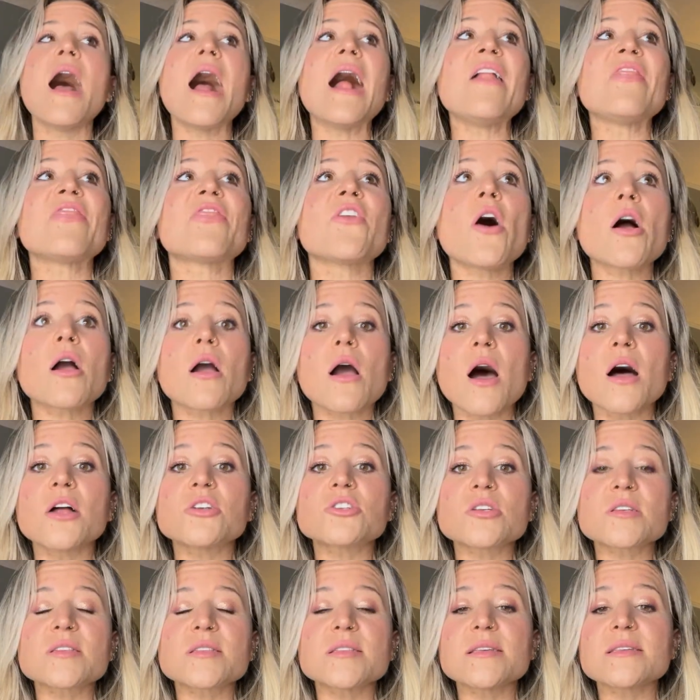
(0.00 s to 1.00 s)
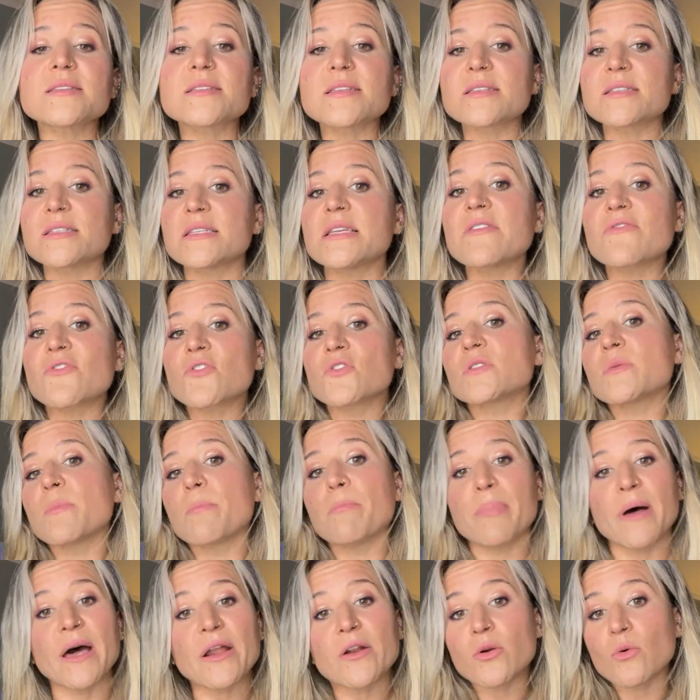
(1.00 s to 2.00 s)
and thought consciousness to see if there's a
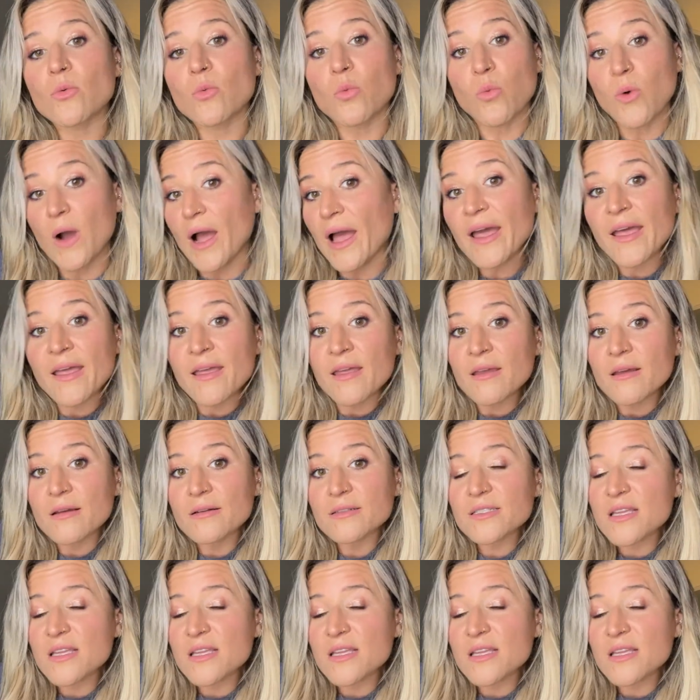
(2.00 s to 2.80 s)
better way